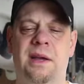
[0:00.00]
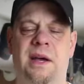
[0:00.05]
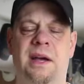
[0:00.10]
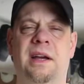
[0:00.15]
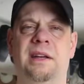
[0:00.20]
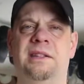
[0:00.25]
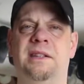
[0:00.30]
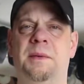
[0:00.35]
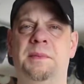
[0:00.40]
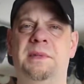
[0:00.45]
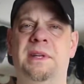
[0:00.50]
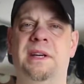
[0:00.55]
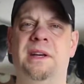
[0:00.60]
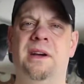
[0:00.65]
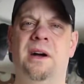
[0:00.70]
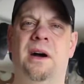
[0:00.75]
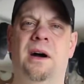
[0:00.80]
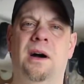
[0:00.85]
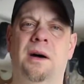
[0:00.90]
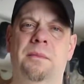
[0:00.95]
gotta stop
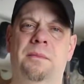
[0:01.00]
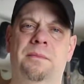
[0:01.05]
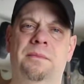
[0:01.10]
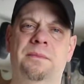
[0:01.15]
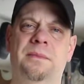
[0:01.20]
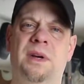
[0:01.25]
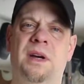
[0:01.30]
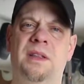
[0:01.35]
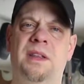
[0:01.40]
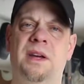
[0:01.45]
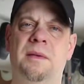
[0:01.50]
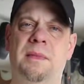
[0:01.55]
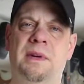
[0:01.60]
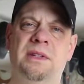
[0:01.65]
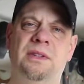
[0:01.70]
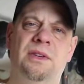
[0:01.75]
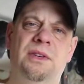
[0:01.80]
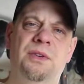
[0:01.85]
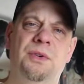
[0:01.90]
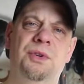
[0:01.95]
saying I think I might
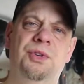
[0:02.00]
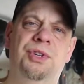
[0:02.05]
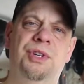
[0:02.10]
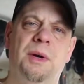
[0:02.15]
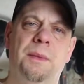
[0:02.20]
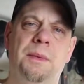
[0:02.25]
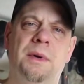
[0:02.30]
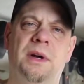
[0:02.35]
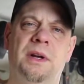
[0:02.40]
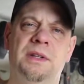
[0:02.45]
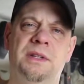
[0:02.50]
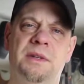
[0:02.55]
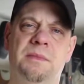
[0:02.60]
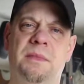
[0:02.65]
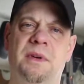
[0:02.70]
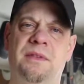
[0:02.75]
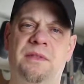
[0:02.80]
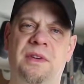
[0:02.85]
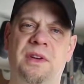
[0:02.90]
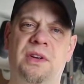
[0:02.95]
start doing jump cuts in
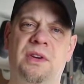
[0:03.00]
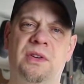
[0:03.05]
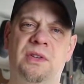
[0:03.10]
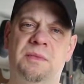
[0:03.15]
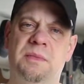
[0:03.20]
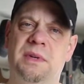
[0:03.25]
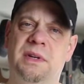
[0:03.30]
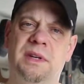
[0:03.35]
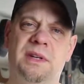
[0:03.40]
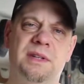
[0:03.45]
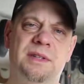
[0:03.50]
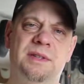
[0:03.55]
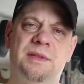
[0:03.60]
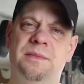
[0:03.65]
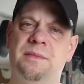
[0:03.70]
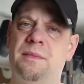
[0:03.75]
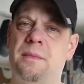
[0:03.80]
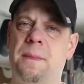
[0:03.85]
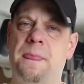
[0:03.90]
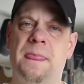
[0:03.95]
my videos because
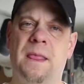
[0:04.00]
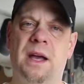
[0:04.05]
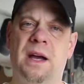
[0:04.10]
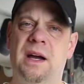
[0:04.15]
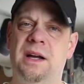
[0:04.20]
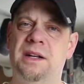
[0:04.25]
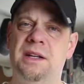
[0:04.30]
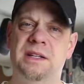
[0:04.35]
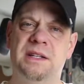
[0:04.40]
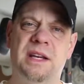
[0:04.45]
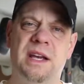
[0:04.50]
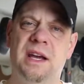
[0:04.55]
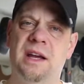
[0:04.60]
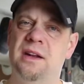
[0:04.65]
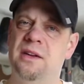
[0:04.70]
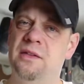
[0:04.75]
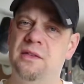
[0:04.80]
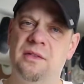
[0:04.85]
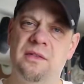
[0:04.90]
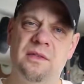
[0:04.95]
I just
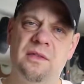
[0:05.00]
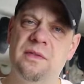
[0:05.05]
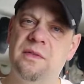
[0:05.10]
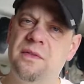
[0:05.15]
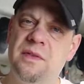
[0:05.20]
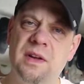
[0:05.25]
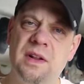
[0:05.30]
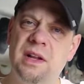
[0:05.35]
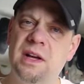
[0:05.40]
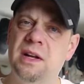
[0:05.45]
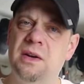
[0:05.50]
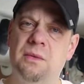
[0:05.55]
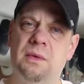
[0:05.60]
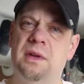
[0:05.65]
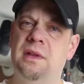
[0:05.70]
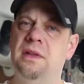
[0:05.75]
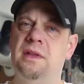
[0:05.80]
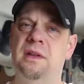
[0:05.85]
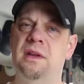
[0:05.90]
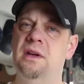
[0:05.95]
can't fill in
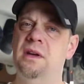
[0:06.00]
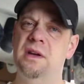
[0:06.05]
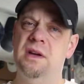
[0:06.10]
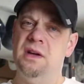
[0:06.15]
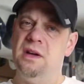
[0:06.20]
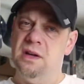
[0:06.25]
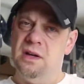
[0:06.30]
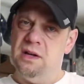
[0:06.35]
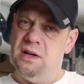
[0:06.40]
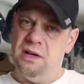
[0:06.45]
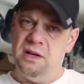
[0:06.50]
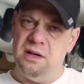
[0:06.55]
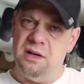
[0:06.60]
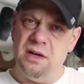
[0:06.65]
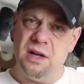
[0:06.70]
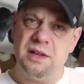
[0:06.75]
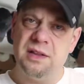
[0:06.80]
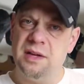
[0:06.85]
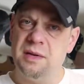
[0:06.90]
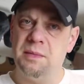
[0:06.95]
with
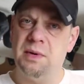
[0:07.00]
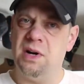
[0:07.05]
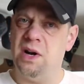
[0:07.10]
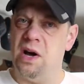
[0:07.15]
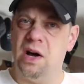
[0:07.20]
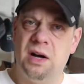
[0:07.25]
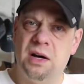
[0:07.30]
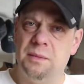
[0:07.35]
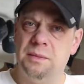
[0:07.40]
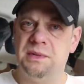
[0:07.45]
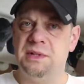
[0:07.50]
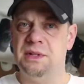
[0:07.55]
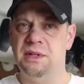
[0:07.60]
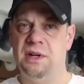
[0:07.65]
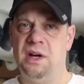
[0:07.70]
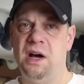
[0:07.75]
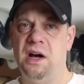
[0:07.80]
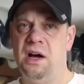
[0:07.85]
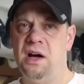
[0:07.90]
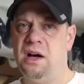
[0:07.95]
nothing but ums
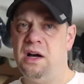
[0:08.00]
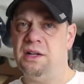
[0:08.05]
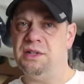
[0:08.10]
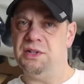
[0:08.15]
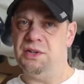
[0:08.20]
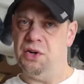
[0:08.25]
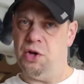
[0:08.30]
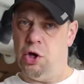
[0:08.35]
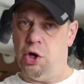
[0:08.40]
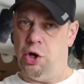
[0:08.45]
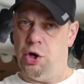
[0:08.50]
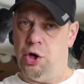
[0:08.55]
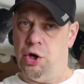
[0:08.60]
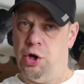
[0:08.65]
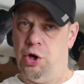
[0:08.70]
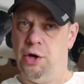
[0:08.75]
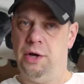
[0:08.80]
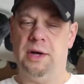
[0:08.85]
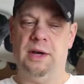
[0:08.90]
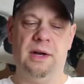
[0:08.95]
and ahs and
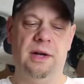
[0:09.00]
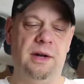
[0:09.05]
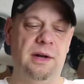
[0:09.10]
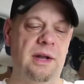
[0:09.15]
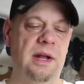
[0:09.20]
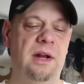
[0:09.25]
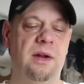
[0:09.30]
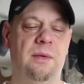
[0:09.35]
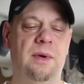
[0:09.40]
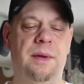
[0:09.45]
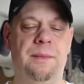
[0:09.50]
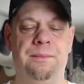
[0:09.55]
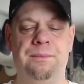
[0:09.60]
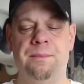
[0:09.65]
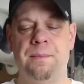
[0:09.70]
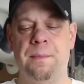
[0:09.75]
anyway,